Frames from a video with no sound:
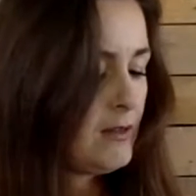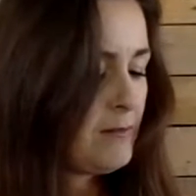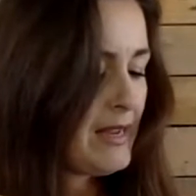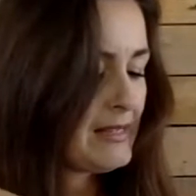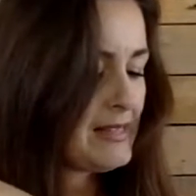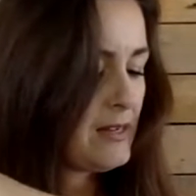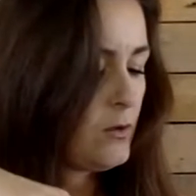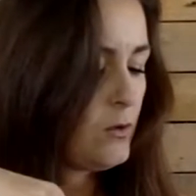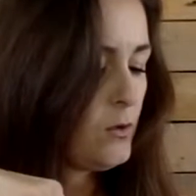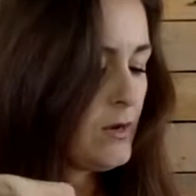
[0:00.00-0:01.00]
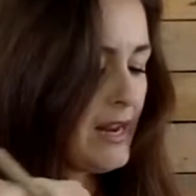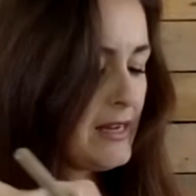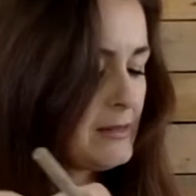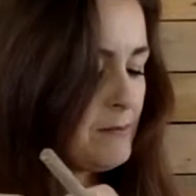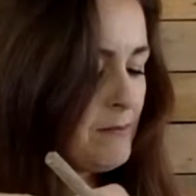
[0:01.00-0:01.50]
Mix it all in
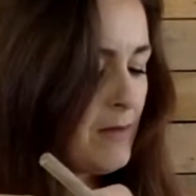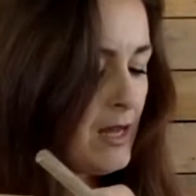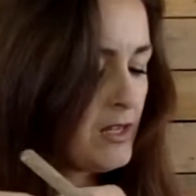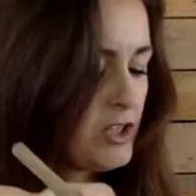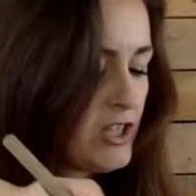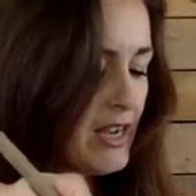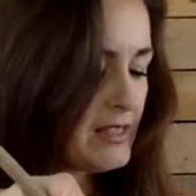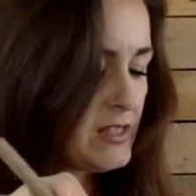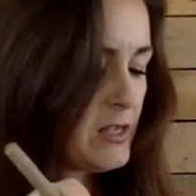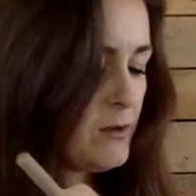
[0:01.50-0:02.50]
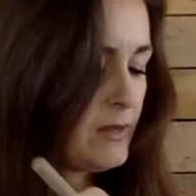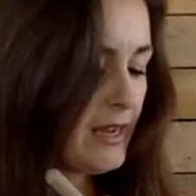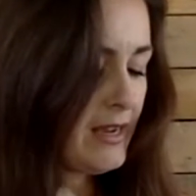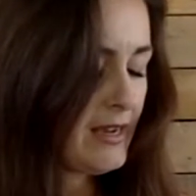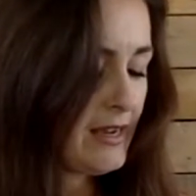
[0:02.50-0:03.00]
as much as you
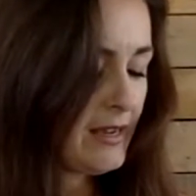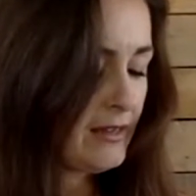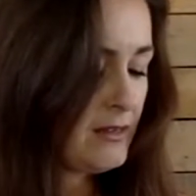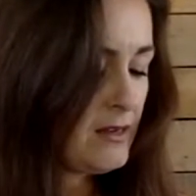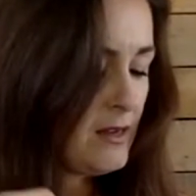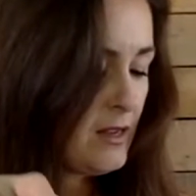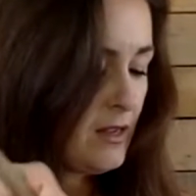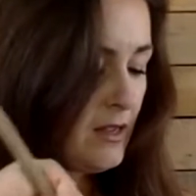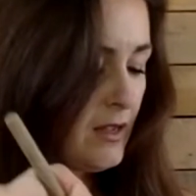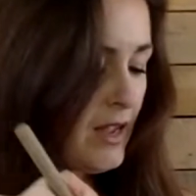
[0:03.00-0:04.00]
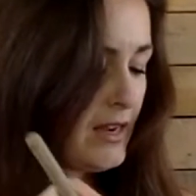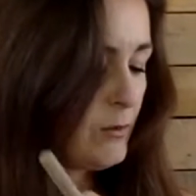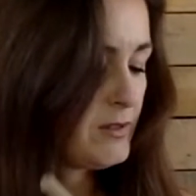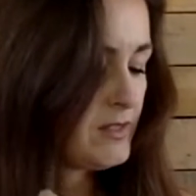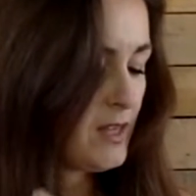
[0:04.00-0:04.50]
can, and it
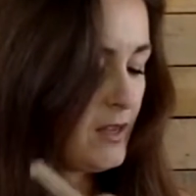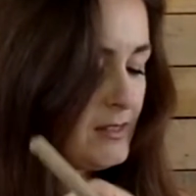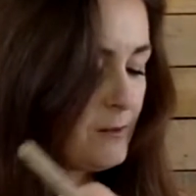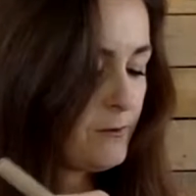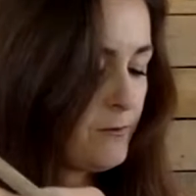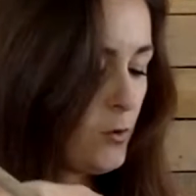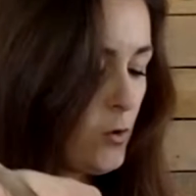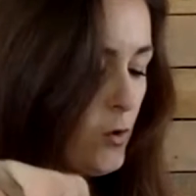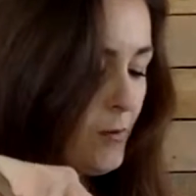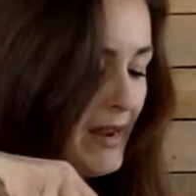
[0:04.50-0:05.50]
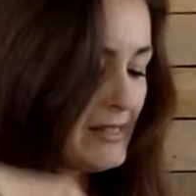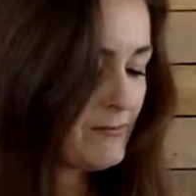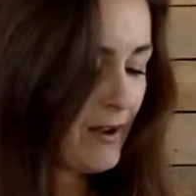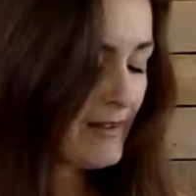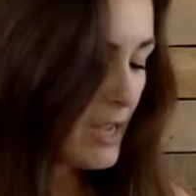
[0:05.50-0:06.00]
will start to form
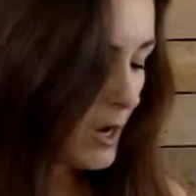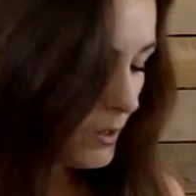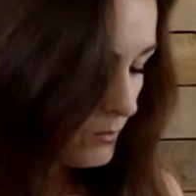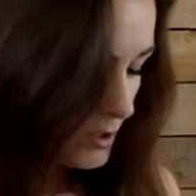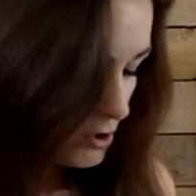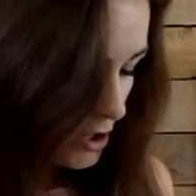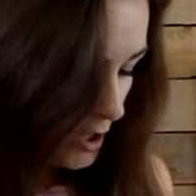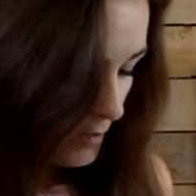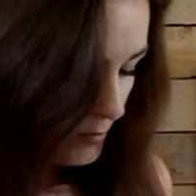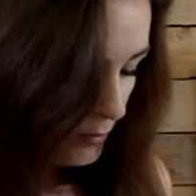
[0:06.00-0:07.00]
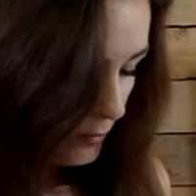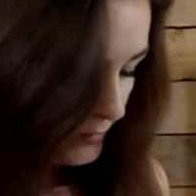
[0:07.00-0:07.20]
its very own dough ball.